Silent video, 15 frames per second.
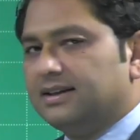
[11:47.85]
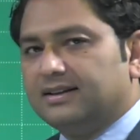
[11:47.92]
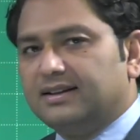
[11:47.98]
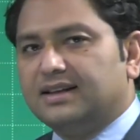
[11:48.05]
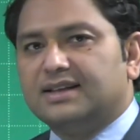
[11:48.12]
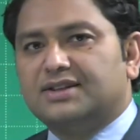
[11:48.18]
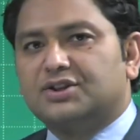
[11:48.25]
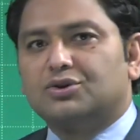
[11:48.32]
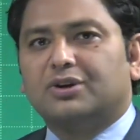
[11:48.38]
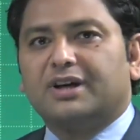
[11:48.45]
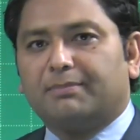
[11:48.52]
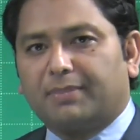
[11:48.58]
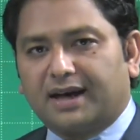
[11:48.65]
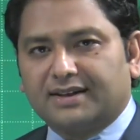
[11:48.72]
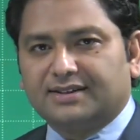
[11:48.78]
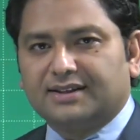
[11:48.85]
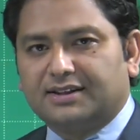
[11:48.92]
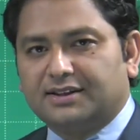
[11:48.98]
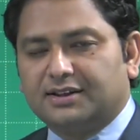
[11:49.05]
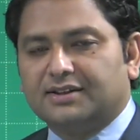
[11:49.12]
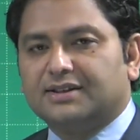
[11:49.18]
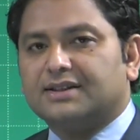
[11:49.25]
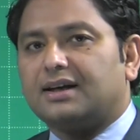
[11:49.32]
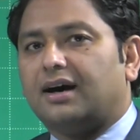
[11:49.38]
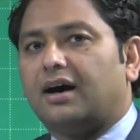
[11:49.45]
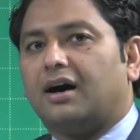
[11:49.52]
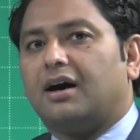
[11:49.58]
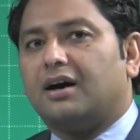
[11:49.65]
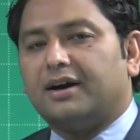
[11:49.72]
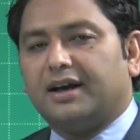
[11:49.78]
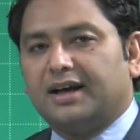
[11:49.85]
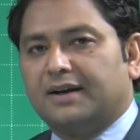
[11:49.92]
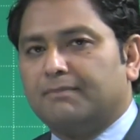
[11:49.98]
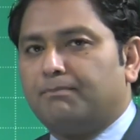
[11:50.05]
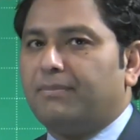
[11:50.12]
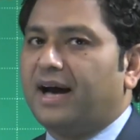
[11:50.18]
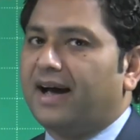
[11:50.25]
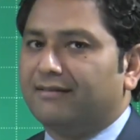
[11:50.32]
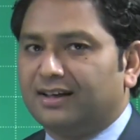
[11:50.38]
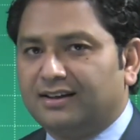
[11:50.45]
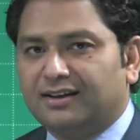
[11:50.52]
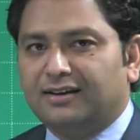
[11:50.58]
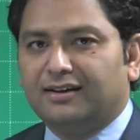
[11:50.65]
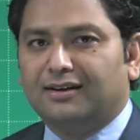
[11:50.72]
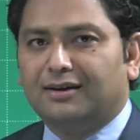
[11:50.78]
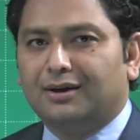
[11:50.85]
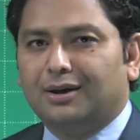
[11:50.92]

These two capacitors are in parallel.